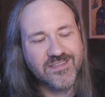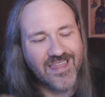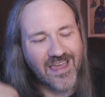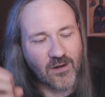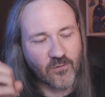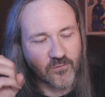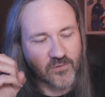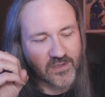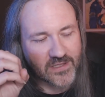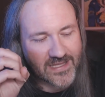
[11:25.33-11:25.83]

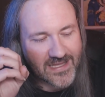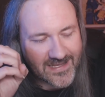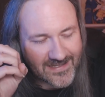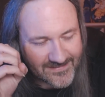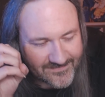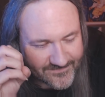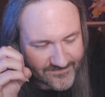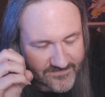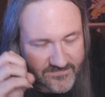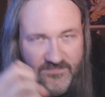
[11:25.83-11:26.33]
That
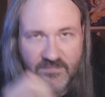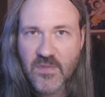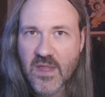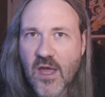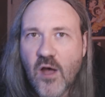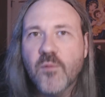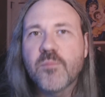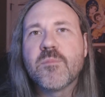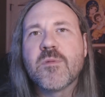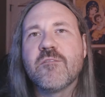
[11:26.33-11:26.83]
really
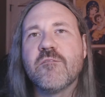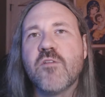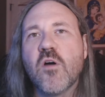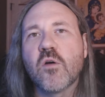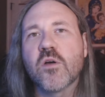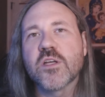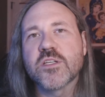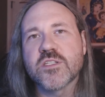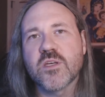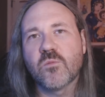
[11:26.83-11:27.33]
helped me
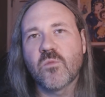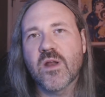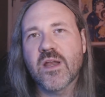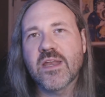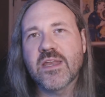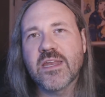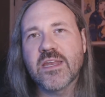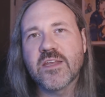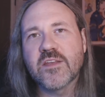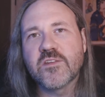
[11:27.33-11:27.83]
focus on what I
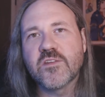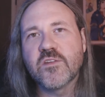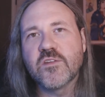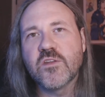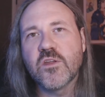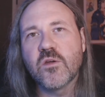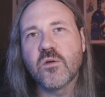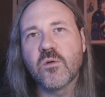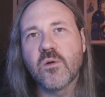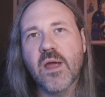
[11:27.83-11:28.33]
needed to
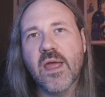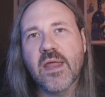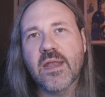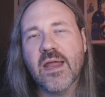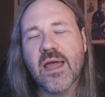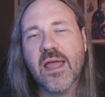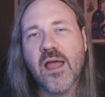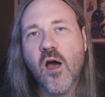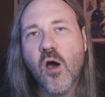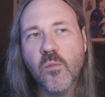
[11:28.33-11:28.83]
do,
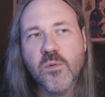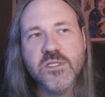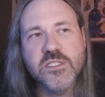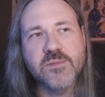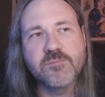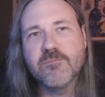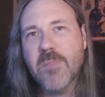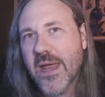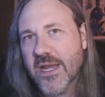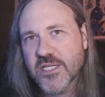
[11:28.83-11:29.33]
and I
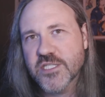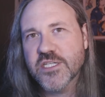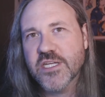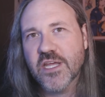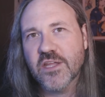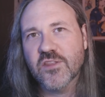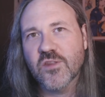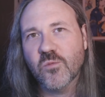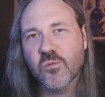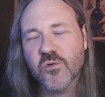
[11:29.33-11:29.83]
always managed to
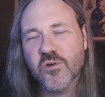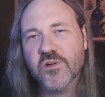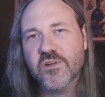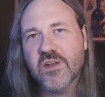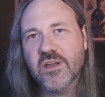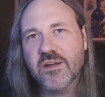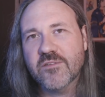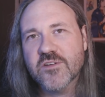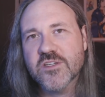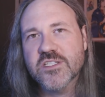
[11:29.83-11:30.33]
get the work
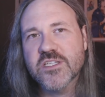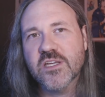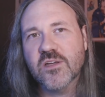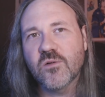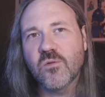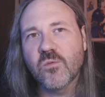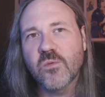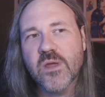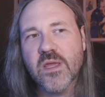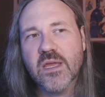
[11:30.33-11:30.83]
done every
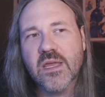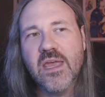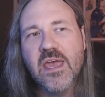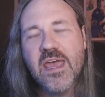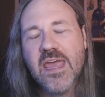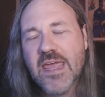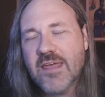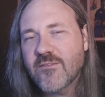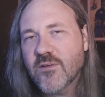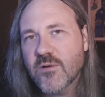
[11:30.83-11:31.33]
single week,
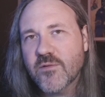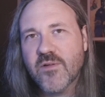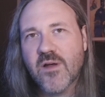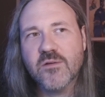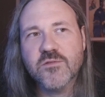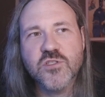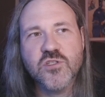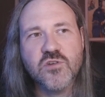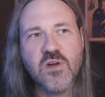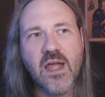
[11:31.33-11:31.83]
even if I
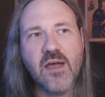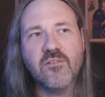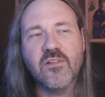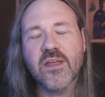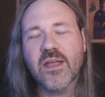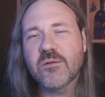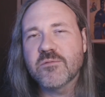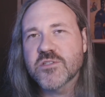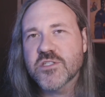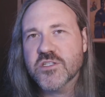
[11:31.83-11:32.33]
was
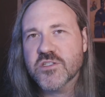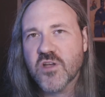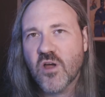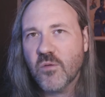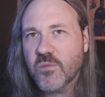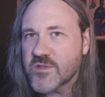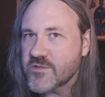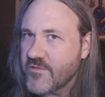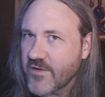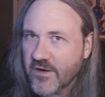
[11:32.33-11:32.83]
traveling. I was just
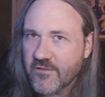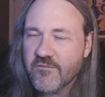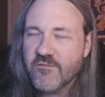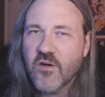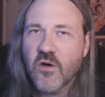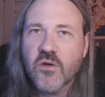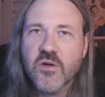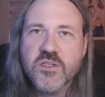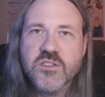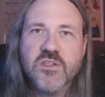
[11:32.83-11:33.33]
always very
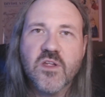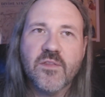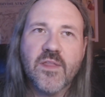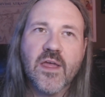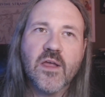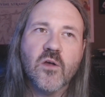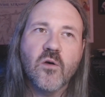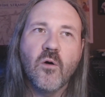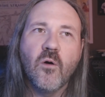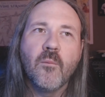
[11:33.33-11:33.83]
focused on
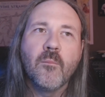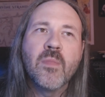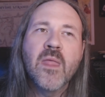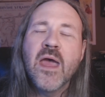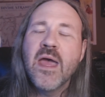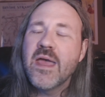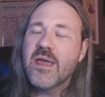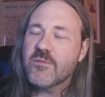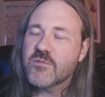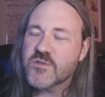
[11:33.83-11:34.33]
that goal.
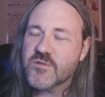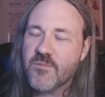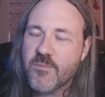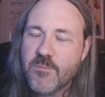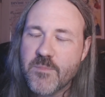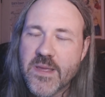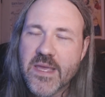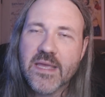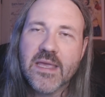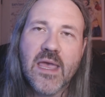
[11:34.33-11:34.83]
It was a
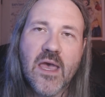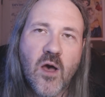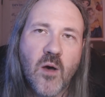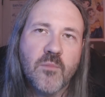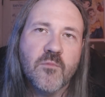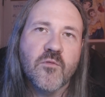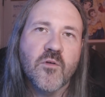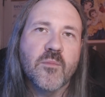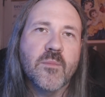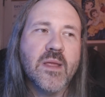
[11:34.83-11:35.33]
big
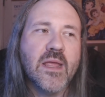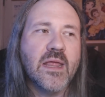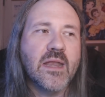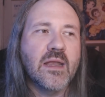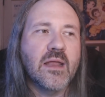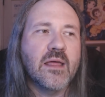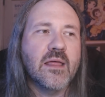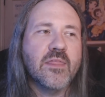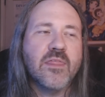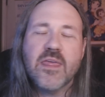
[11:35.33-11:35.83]
help for me,
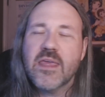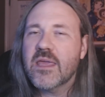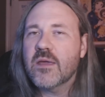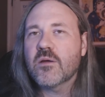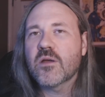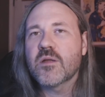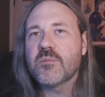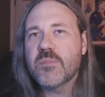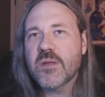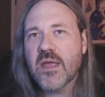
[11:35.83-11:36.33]
and I think
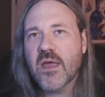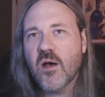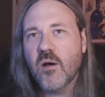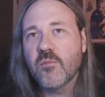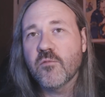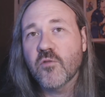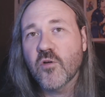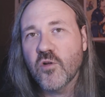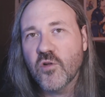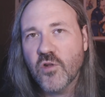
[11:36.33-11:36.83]
it could be a
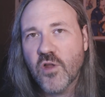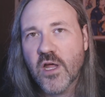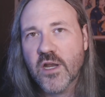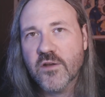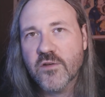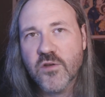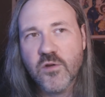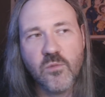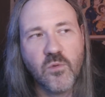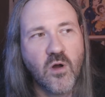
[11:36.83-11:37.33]
help for a lot
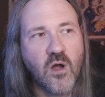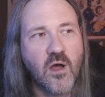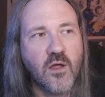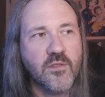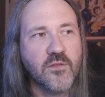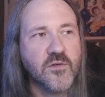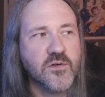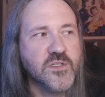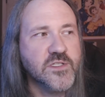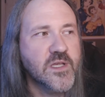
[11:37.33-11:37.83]
of newer
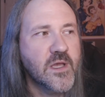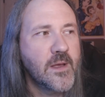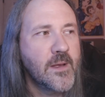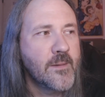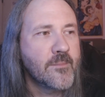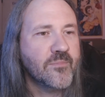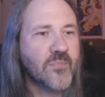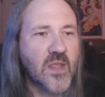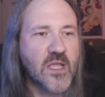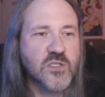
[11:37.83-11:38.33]
authors
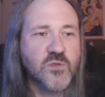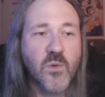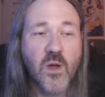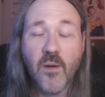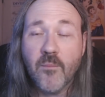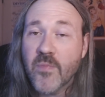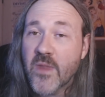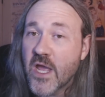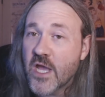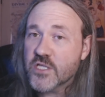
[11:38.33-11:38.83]
as
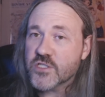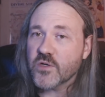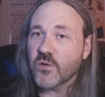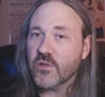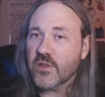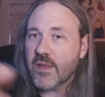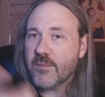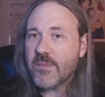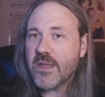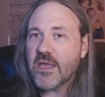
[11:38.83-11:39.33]
well. So
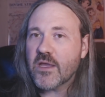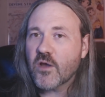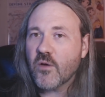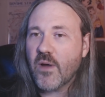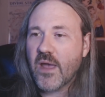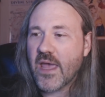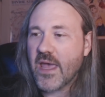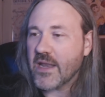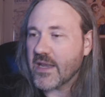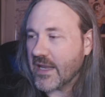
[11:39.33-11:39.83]
let me
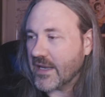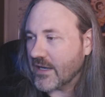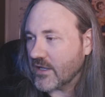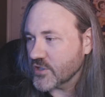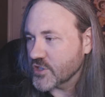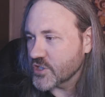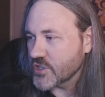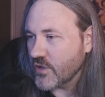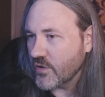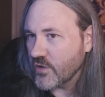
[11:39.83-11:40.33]
go ahead and
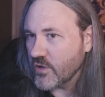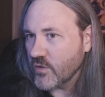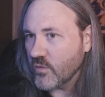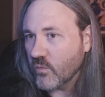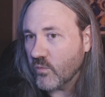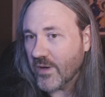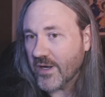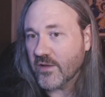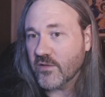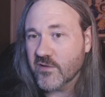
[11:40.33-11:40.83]
I'll show you
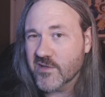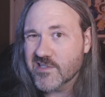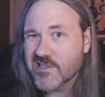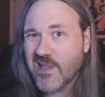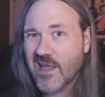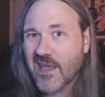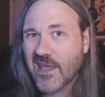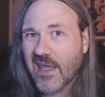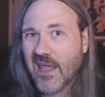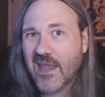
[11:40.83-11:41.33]
what it looks
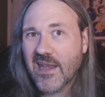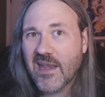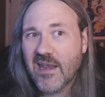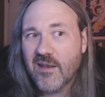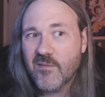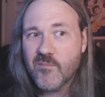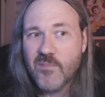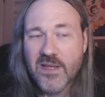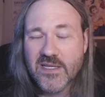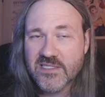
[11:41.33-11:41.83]
like
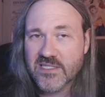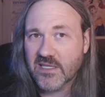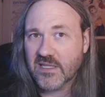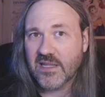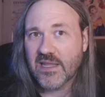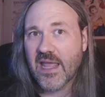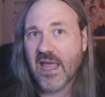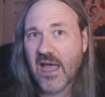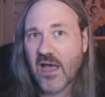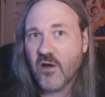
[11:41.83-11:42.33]
and
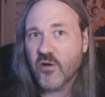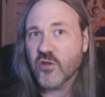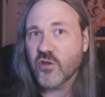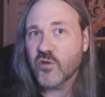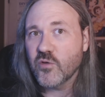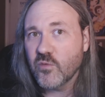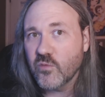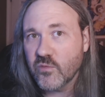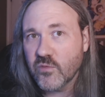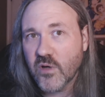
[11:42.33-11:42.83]
basically how
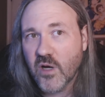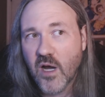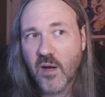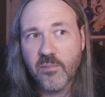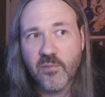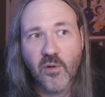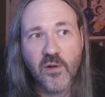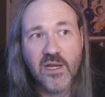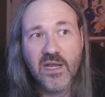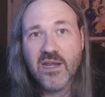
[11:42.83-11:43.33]
you
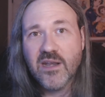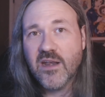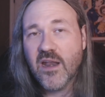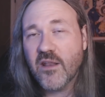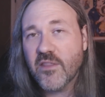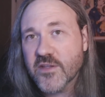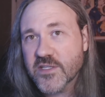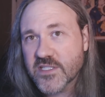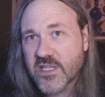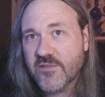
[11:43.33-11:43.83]
upload it.
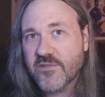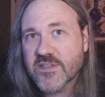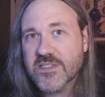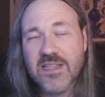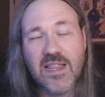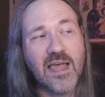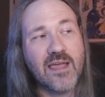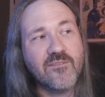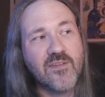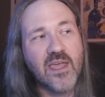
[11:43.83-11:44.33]
None of the stuff is
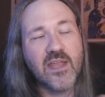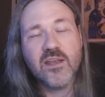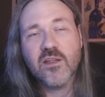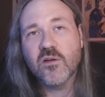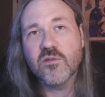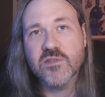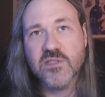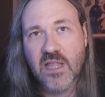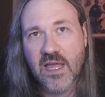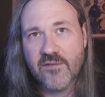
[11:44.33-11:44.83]
live yet. It
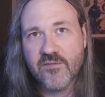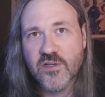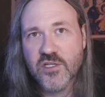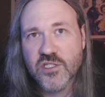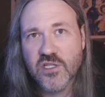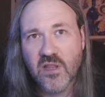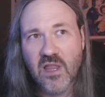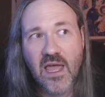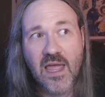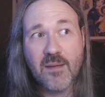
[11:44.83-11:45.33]
goes live in
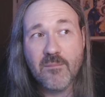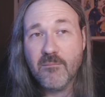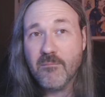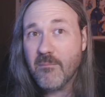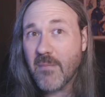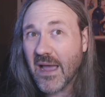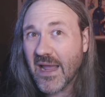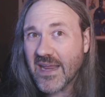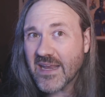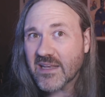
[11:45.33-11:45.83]
July. It
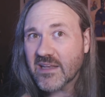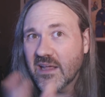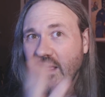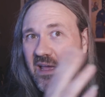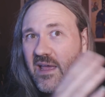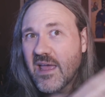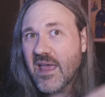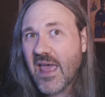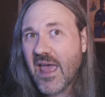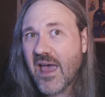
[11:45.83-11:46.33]
might
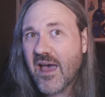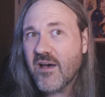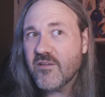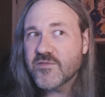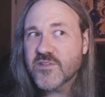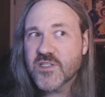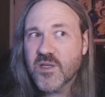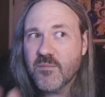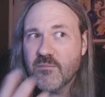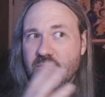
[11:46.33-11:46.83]

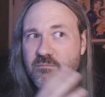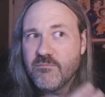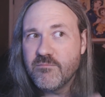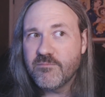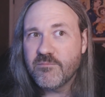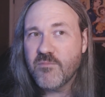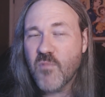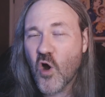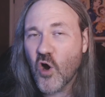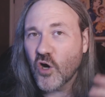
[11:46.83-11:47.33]
have some
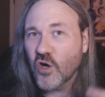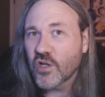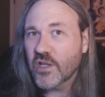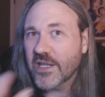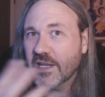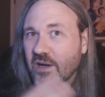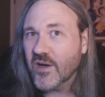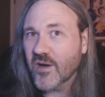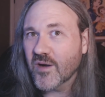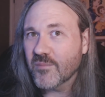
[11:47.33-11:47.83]

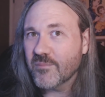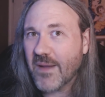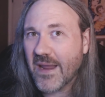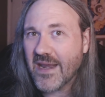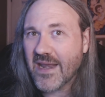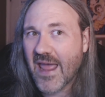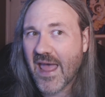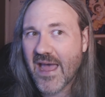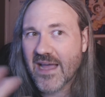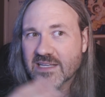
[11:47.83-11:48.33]
earlier
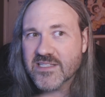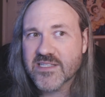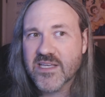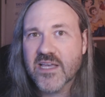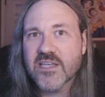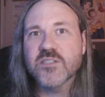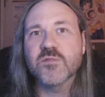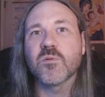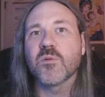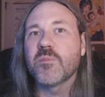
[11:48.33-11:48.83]
beta
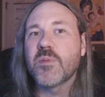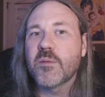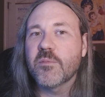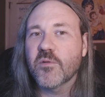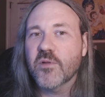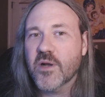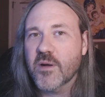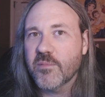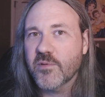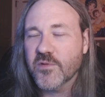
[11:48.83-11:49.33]
access where
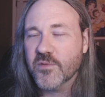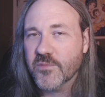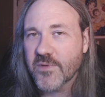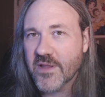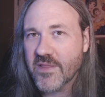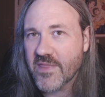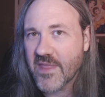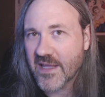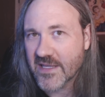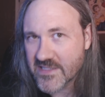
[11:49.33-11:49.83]
people are able to
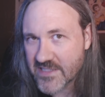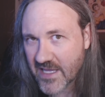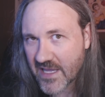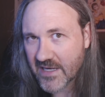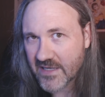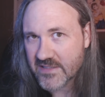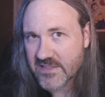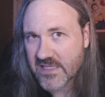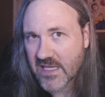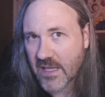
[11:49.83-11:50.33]
read things
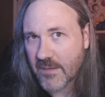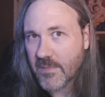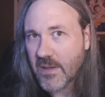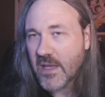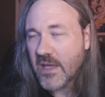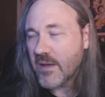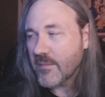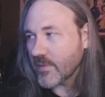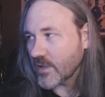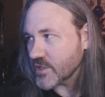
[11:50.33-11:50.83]
ahead of time,
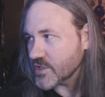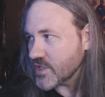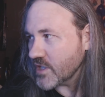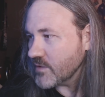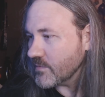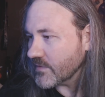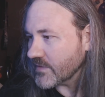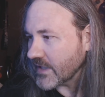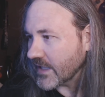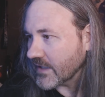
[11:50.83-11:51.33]
but I'll show
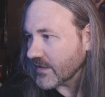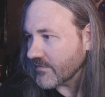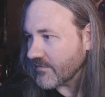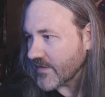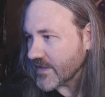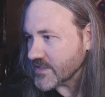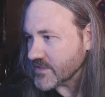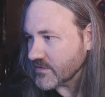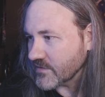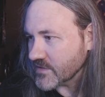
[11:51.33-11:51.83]
you what the
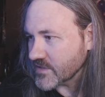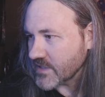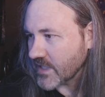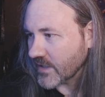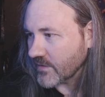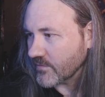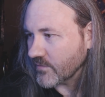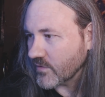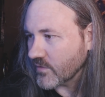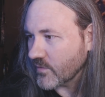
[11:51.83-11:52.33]
interface looks
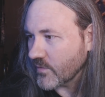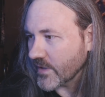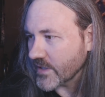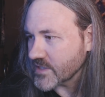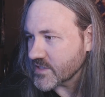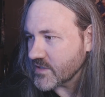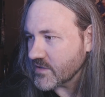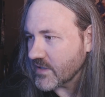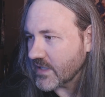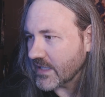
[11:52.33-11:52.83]
like real quick
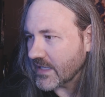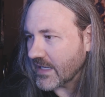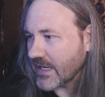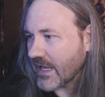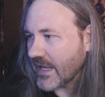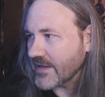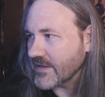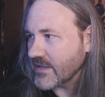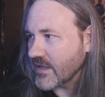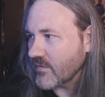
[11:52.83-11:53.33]
so you get an
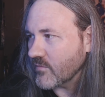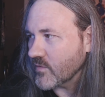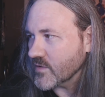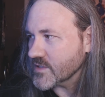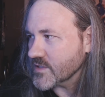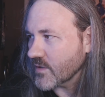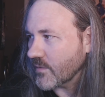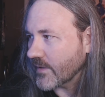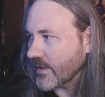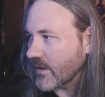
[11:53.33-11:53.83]
idea of
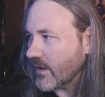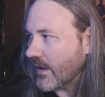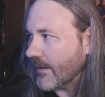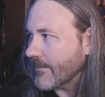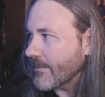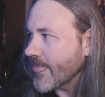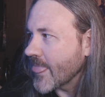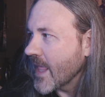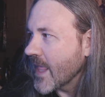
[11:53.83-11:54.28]
what's going on.